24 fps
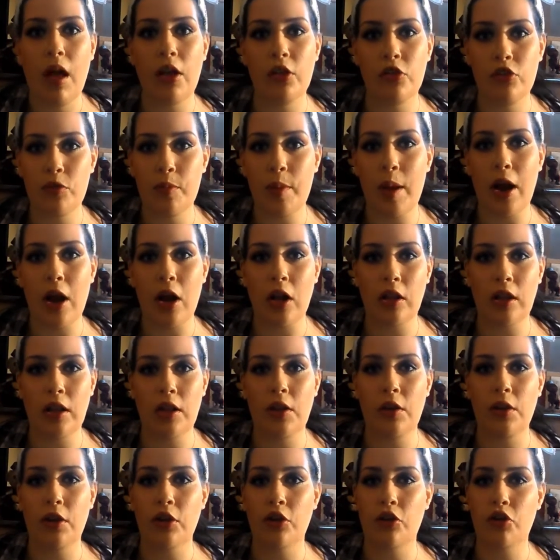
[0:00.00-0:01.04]
I'll do
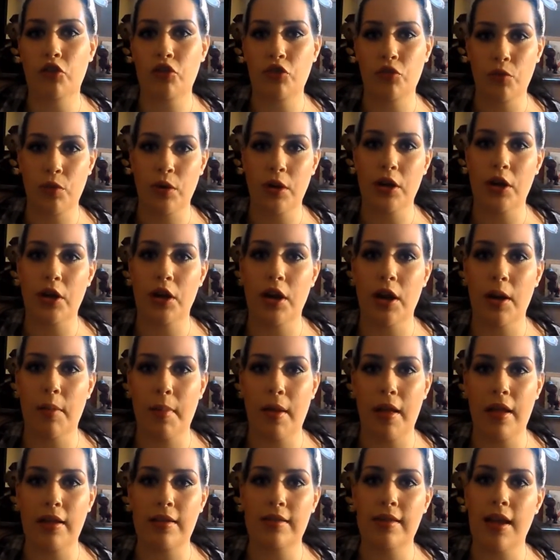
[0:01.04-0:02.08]
paralegal a shorter
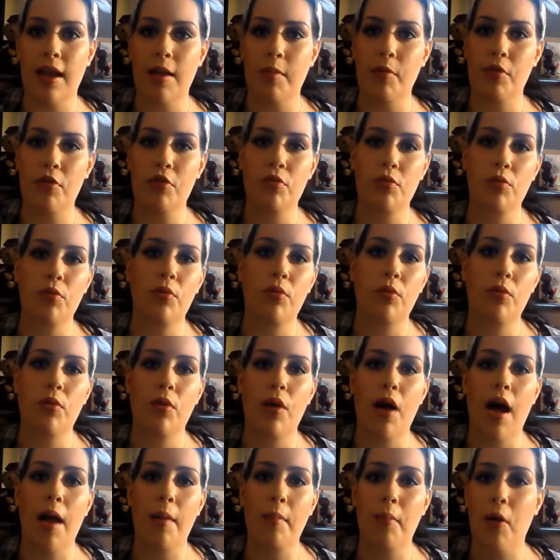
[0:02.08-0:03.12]
amount of time in
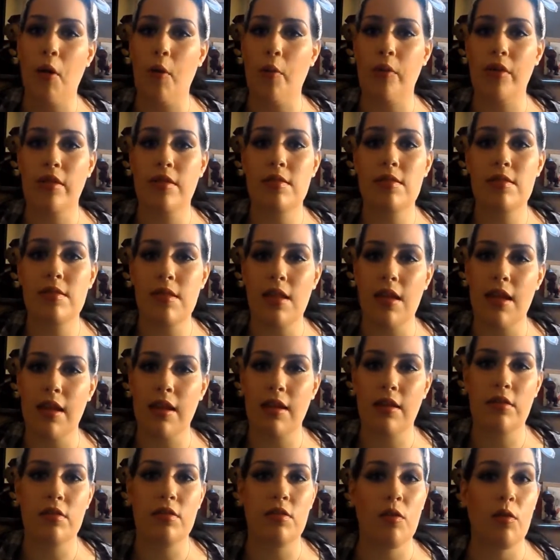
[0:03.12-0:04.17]
school. I'm always
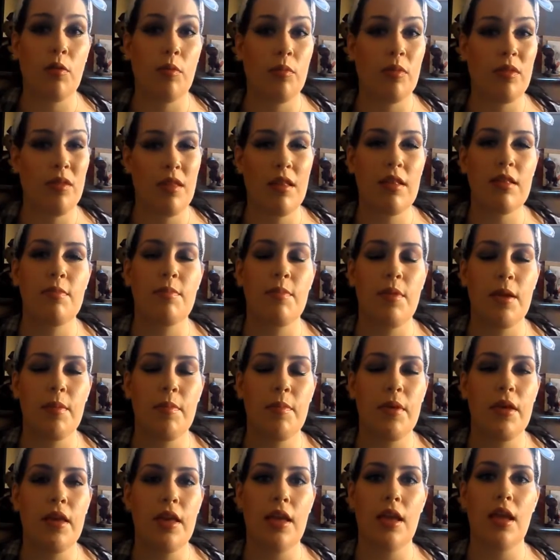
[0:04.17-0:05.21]
sick, so this might
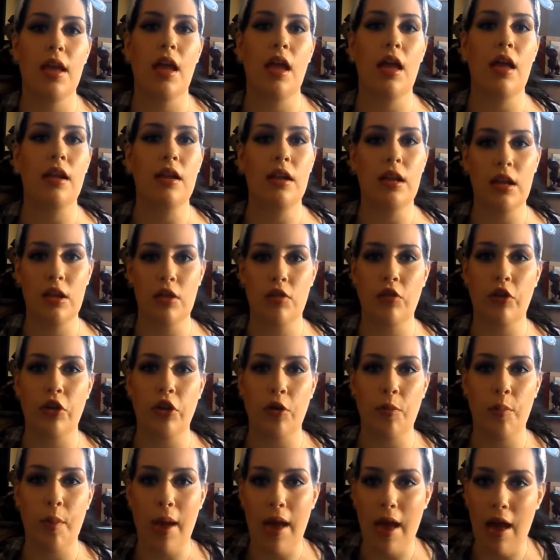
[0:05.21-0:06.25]
be an
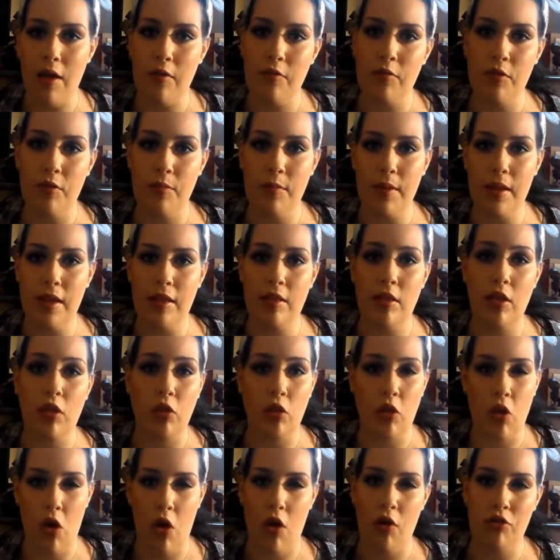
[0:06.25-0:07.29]
easier path for me
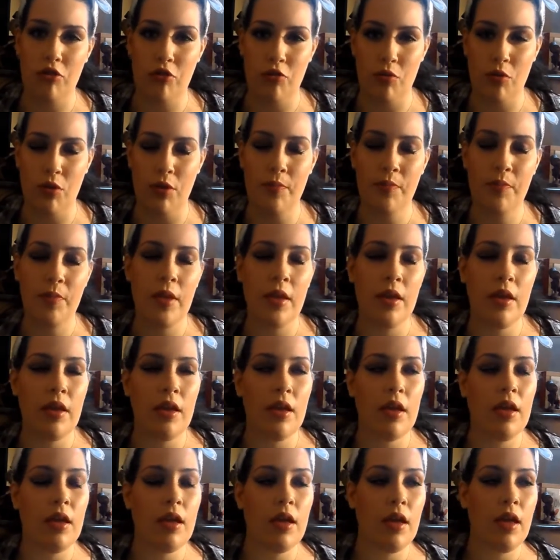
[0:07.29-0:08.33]
than law school.
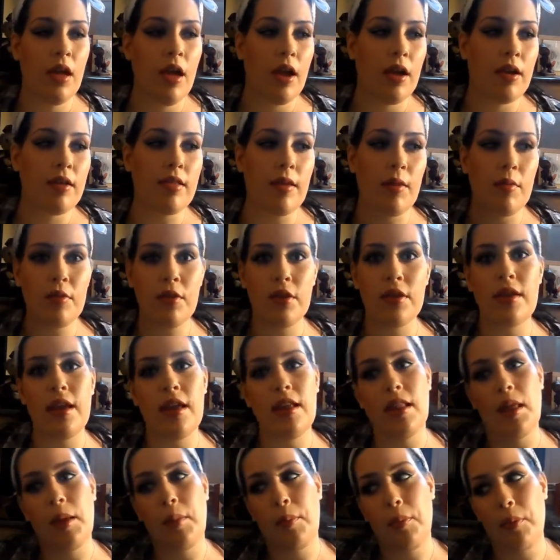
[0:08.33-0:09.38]
Because I was going to
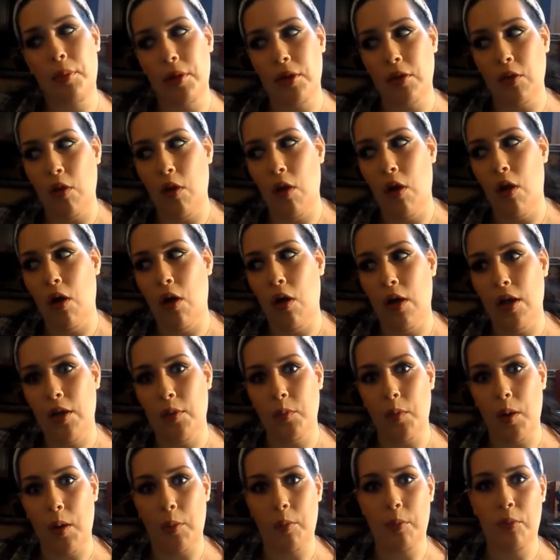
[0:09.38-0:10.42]
take like pre-law
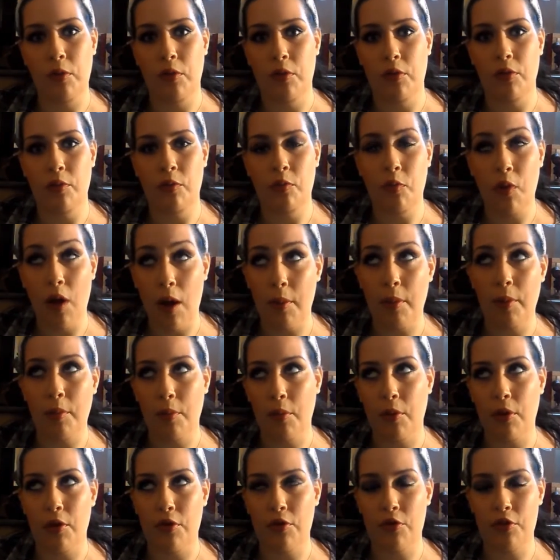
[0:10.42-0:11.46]
and Robert
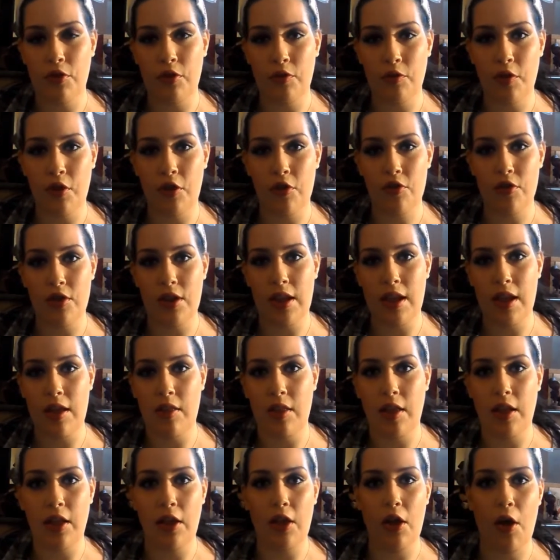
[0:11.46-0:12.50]
Morris University
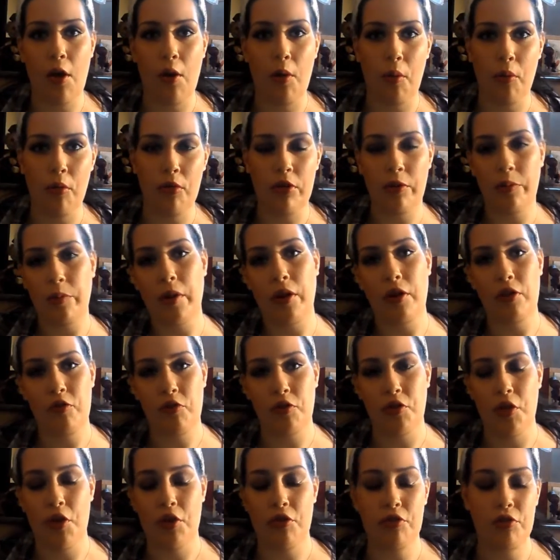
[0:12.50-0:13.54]
and then go somewhere else
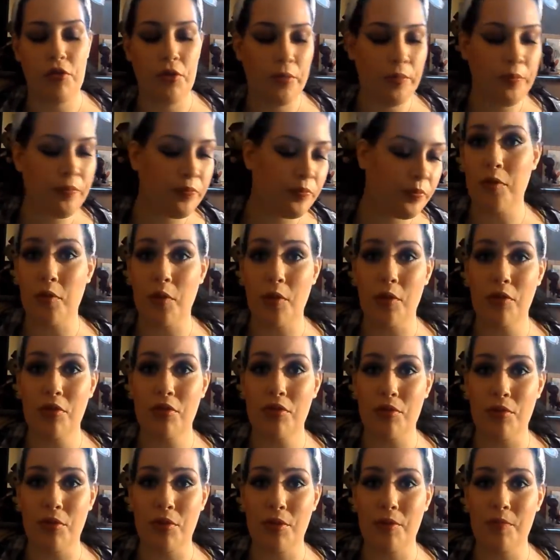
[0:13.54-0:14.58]
for law school. I enroll
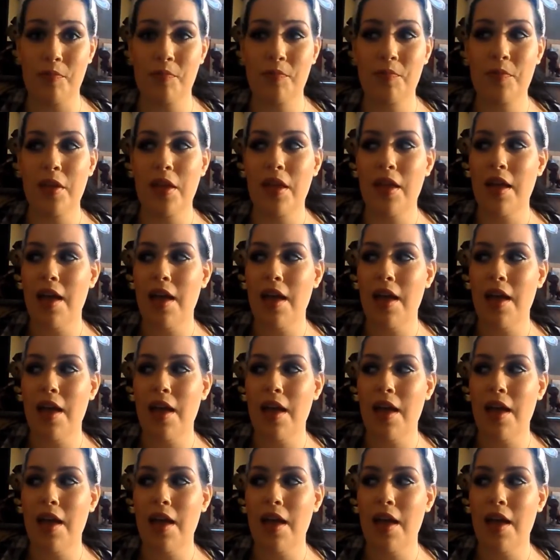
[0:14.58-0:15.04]
in school,